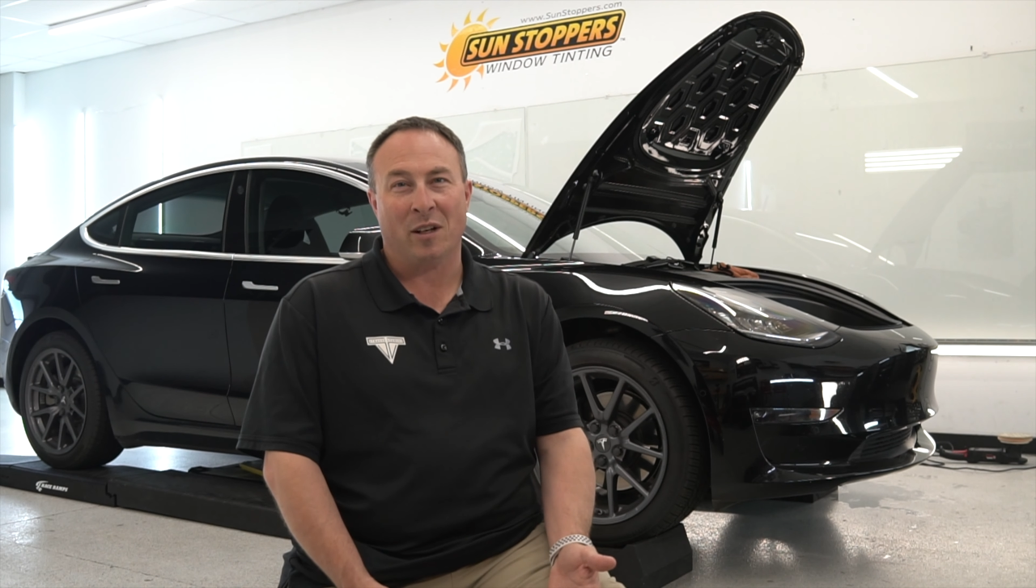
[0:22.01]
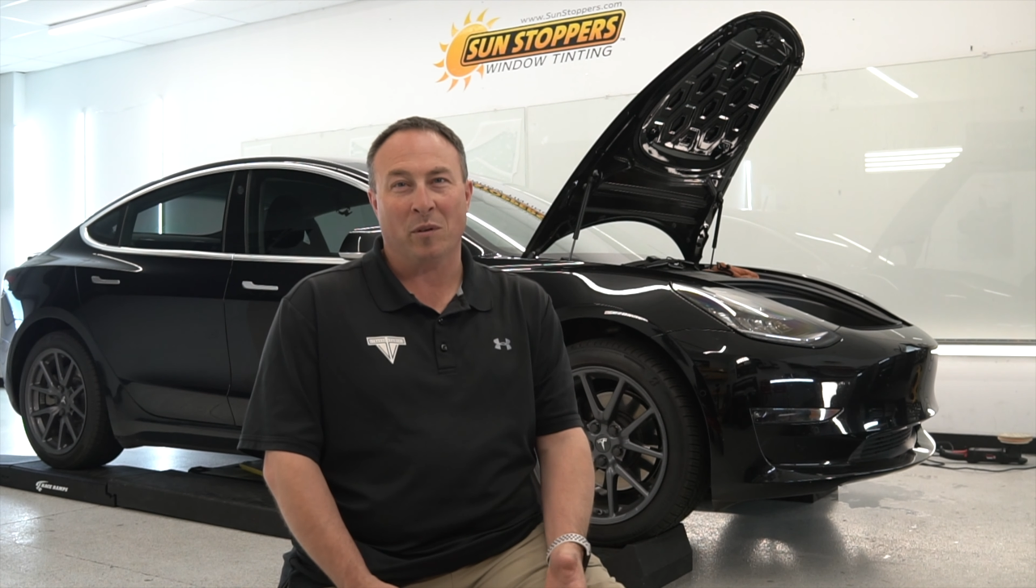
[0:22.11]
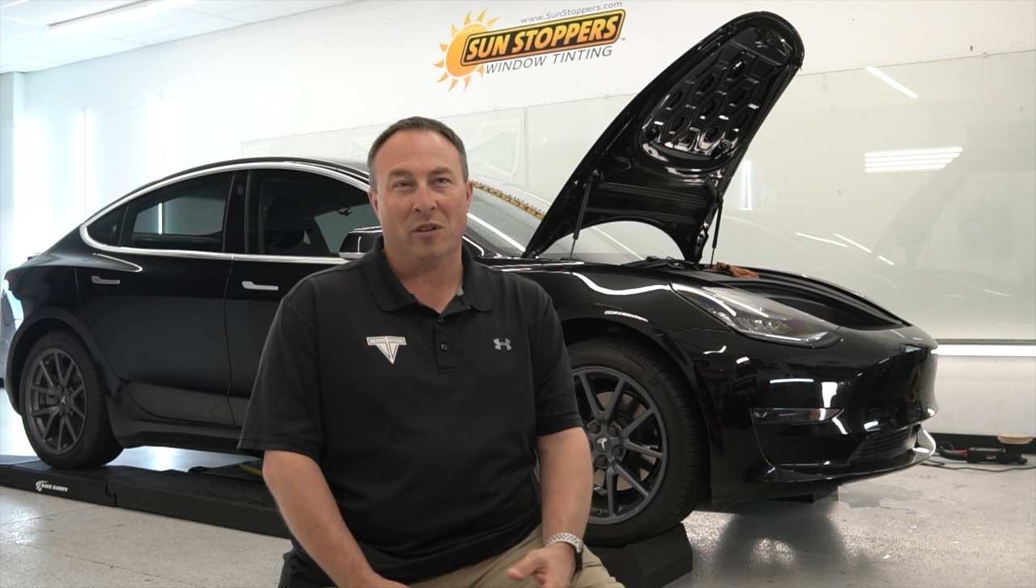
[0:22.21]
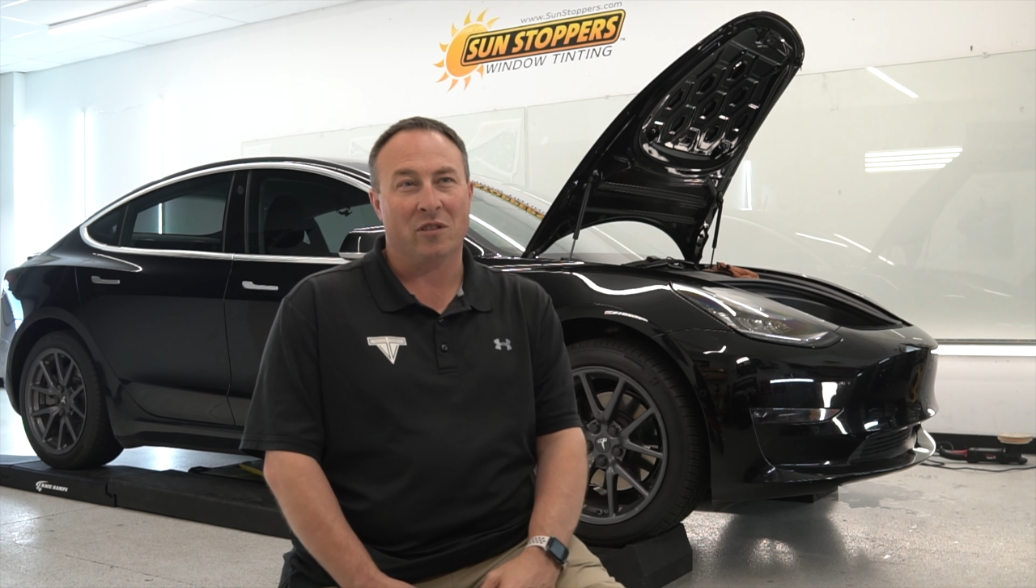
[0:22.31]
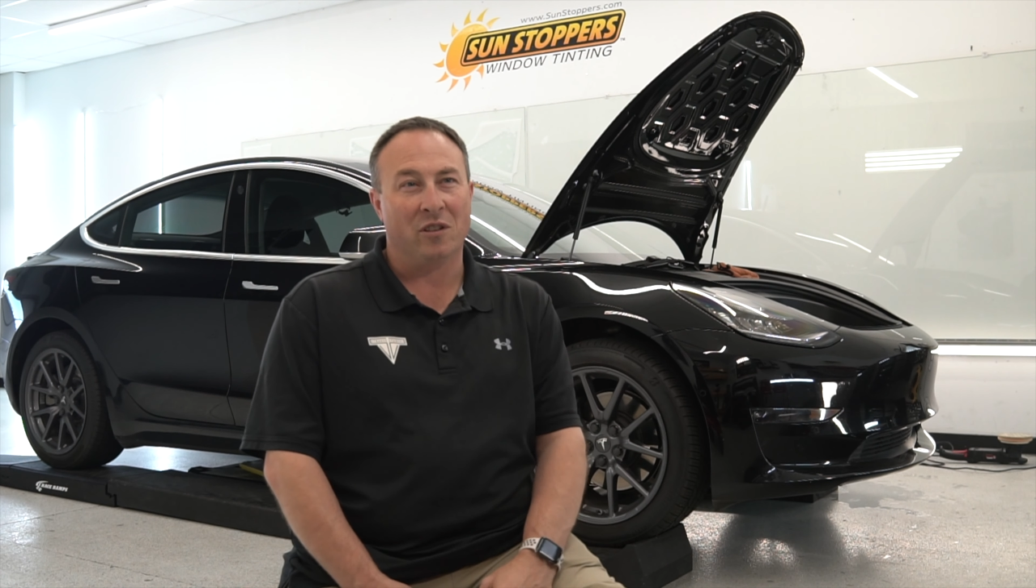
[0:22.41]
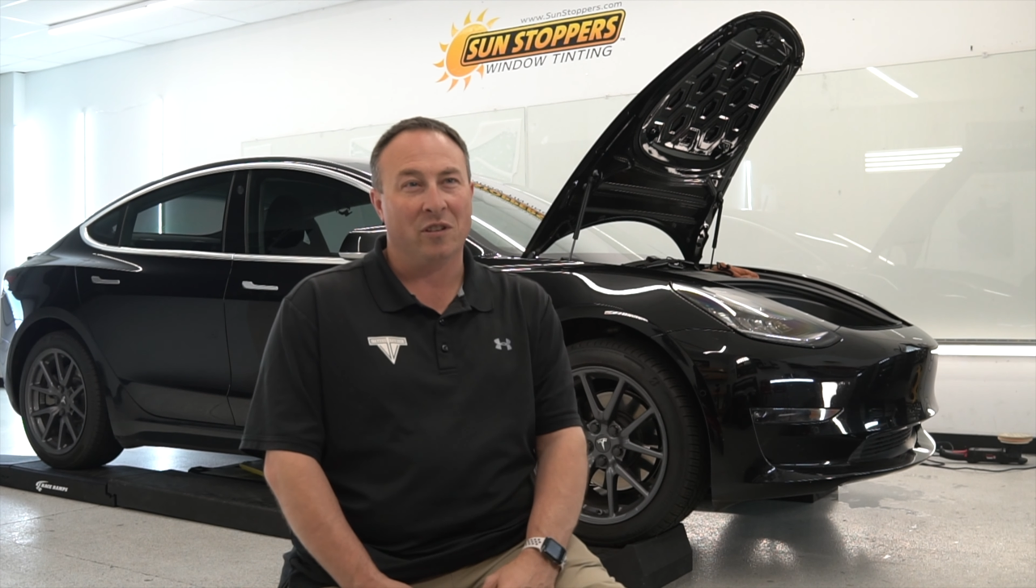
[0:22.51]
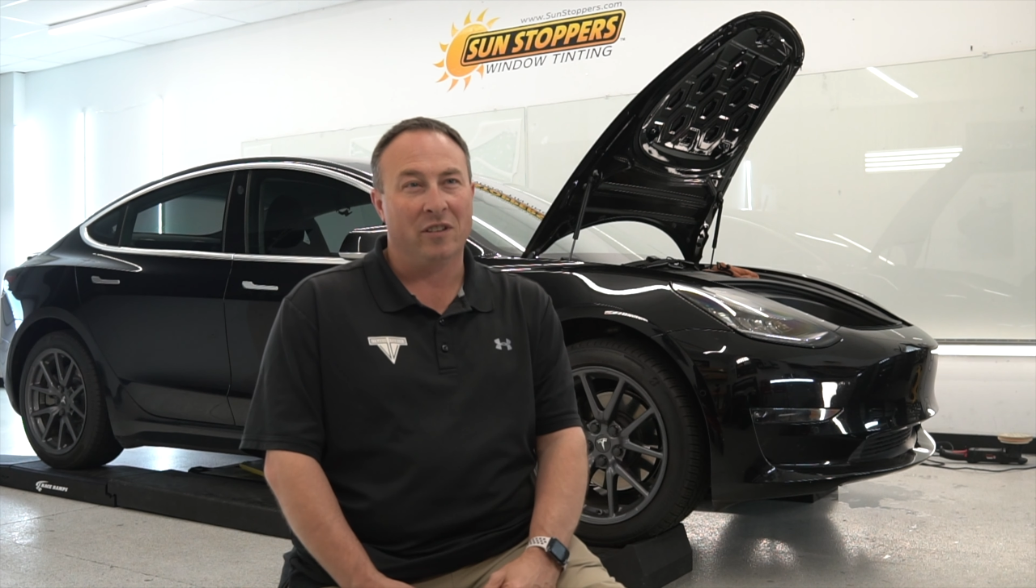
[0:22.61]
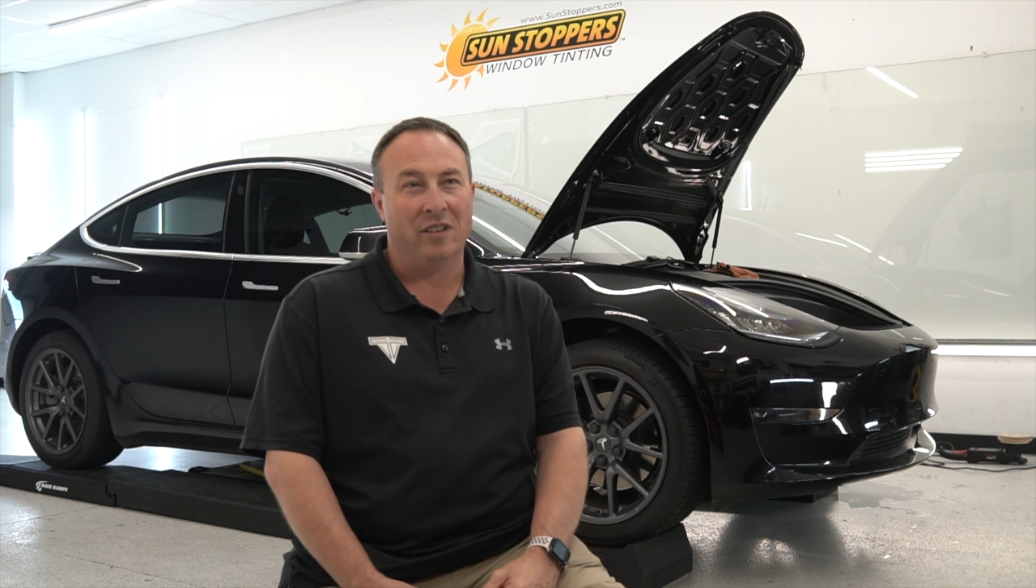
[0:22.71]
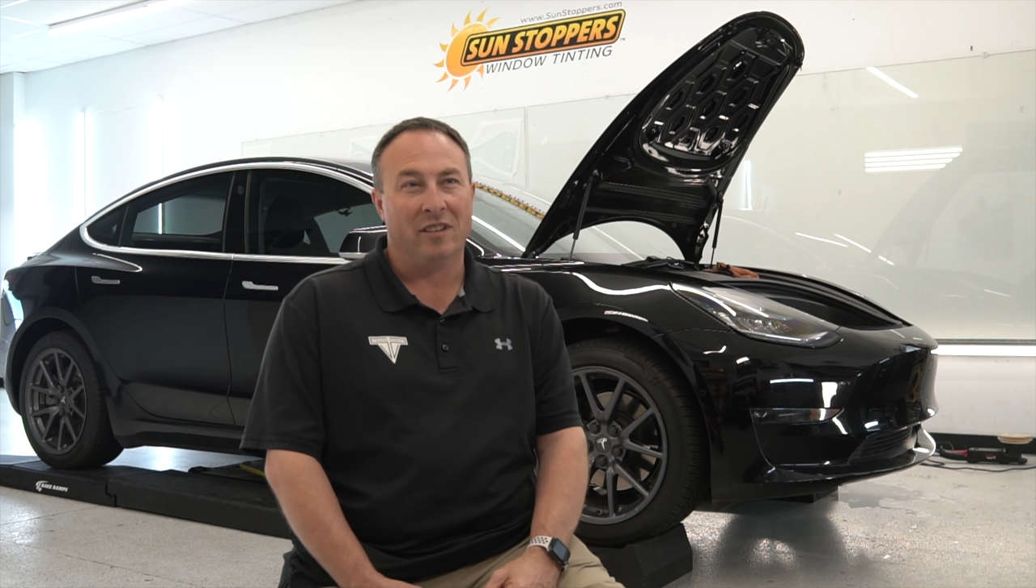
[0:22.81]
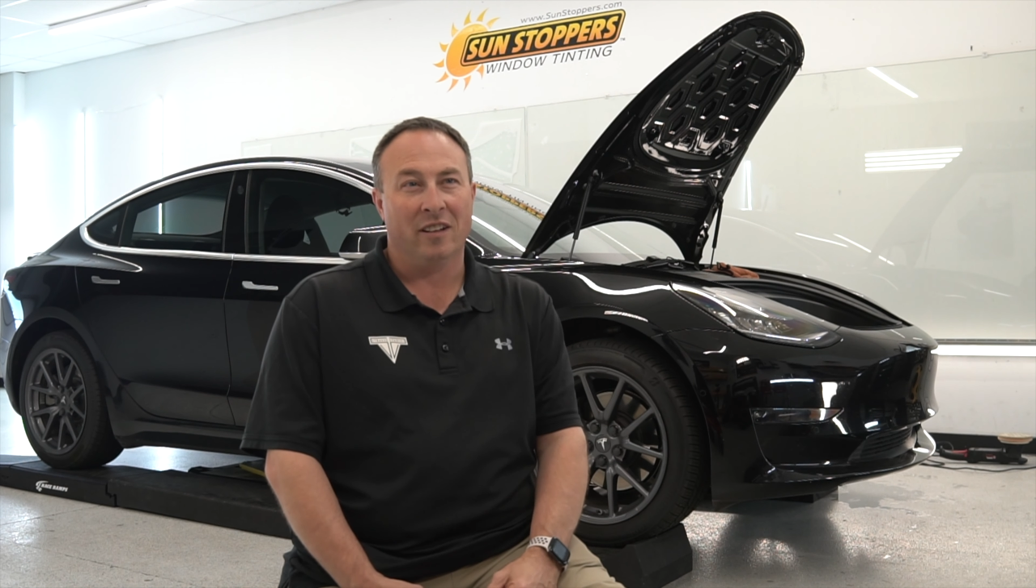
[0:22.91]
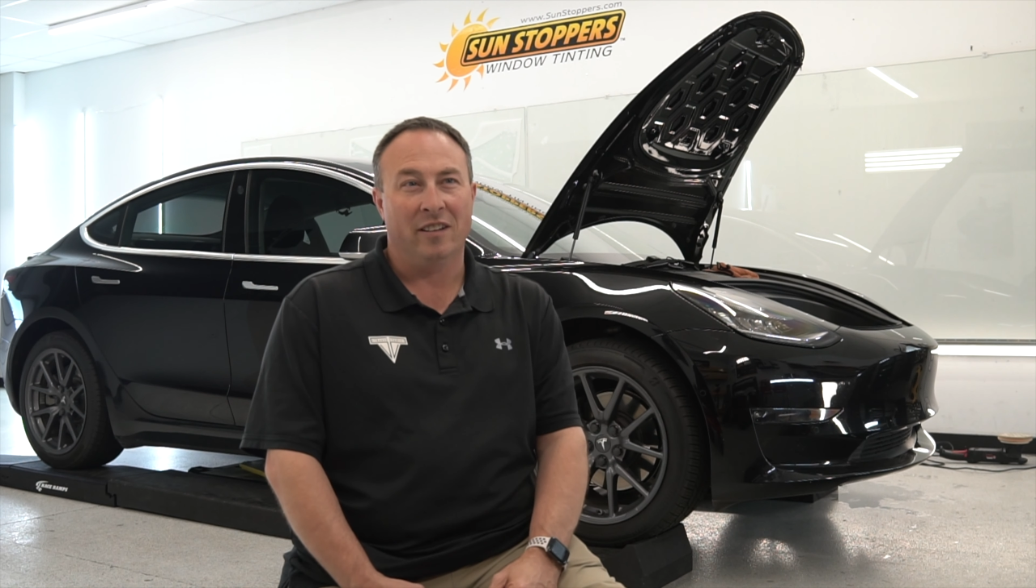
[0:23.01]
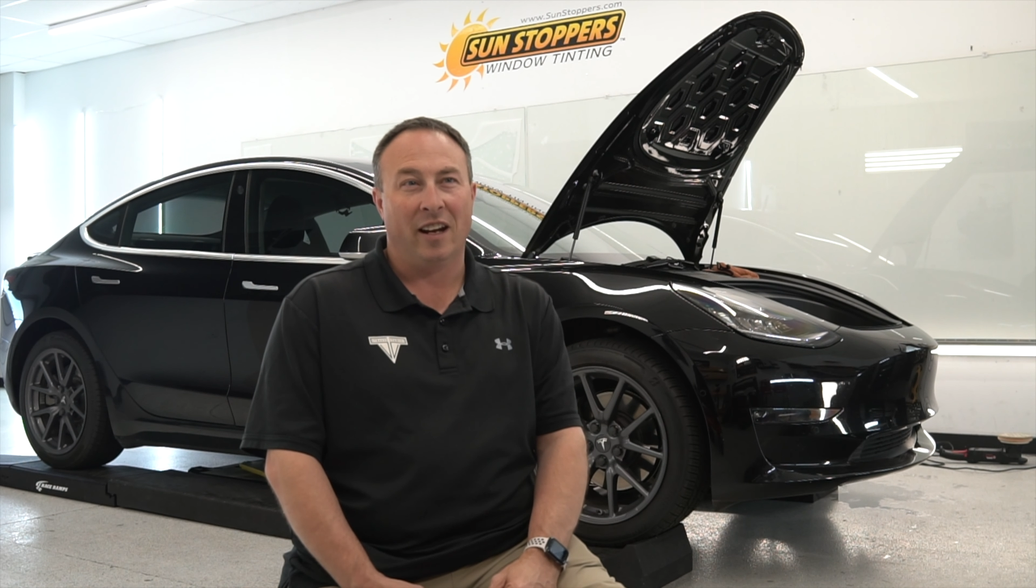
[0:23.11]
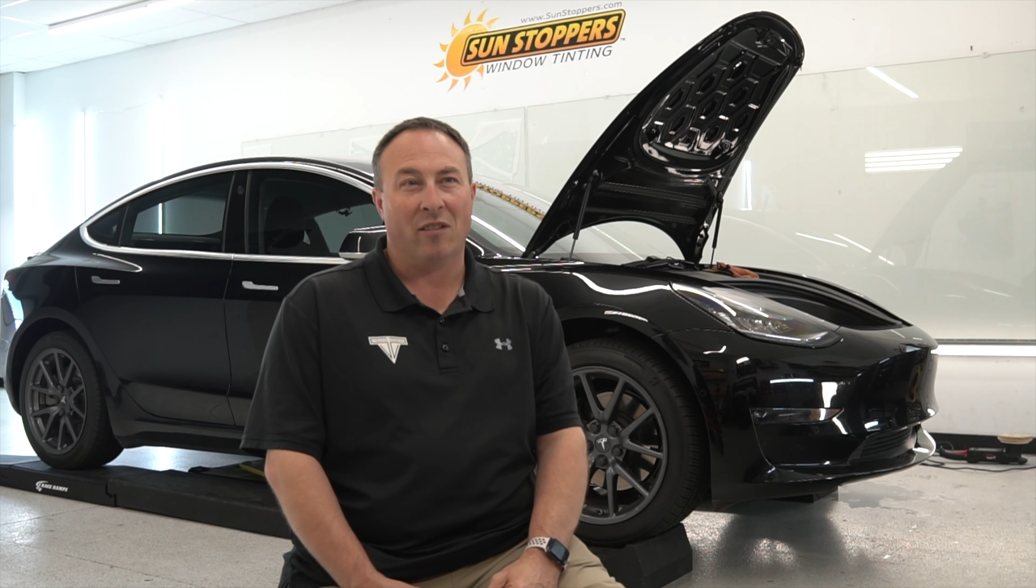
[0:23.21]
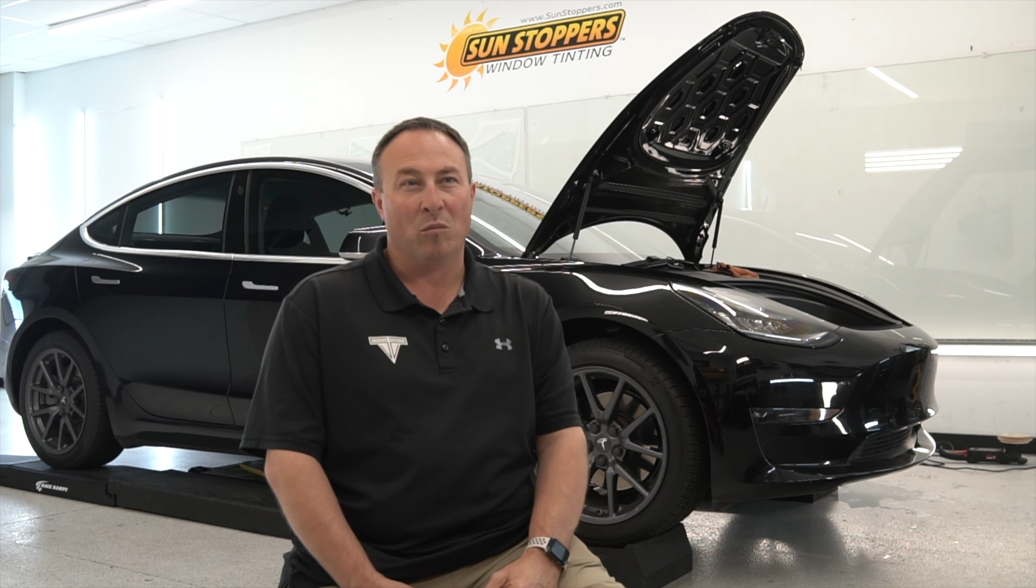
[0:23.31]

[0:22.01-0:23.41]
Able to just do the dent